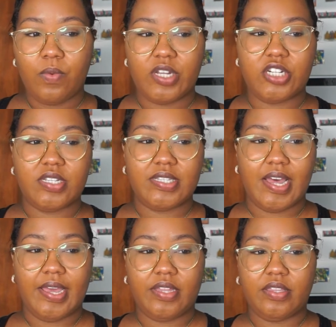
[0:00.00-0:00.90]
which is
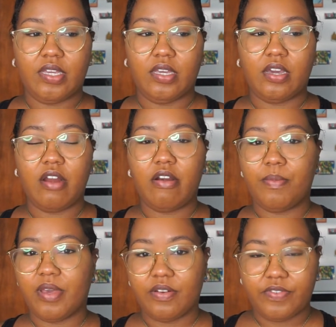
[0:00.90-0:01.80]
like the
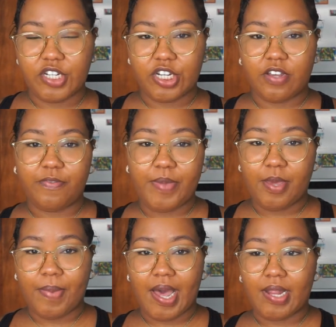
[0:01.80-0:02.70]
Caribbean version of
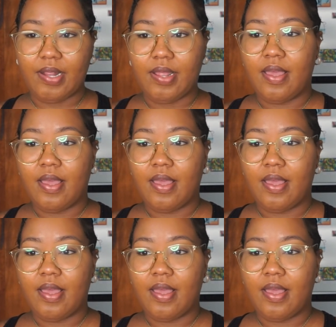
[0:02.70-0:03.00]
PayPal.